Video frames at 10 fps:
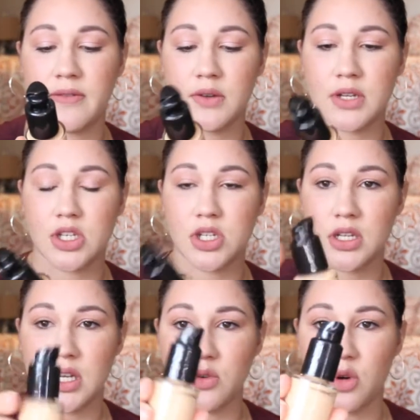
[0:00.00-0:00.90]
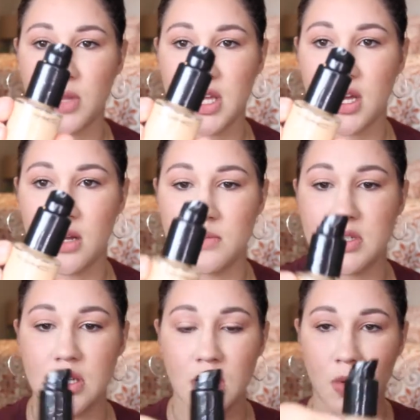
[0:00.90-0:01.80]
Foundation. It normally
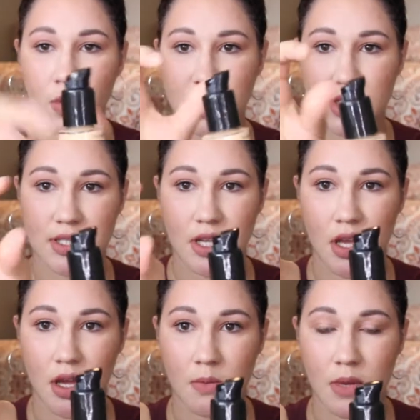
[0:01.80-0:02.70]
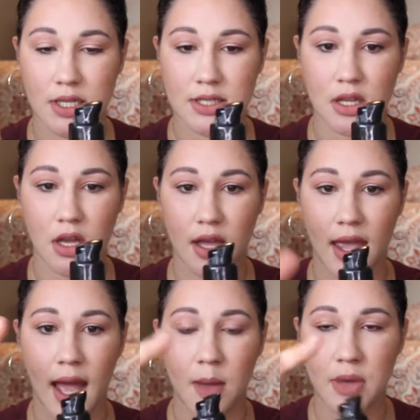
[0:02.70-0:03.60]
comes with just a
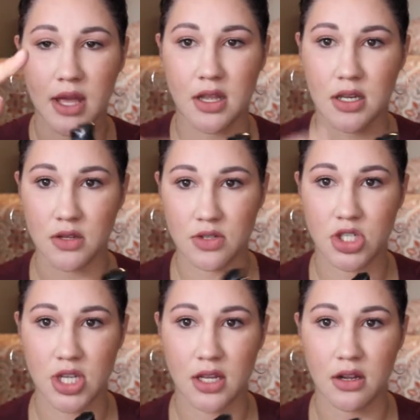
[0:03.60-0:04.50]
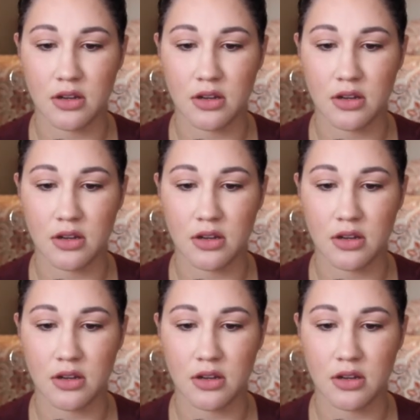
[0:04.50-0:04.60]
cap, and then you just shake it